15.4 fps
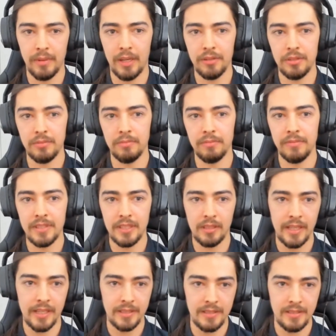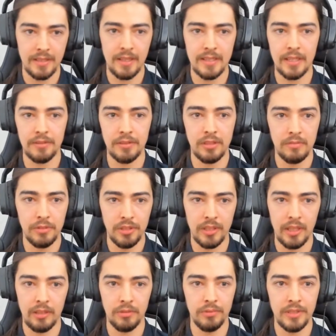how you physically exercise, how you
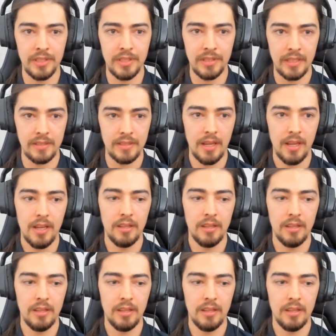communicate, all these things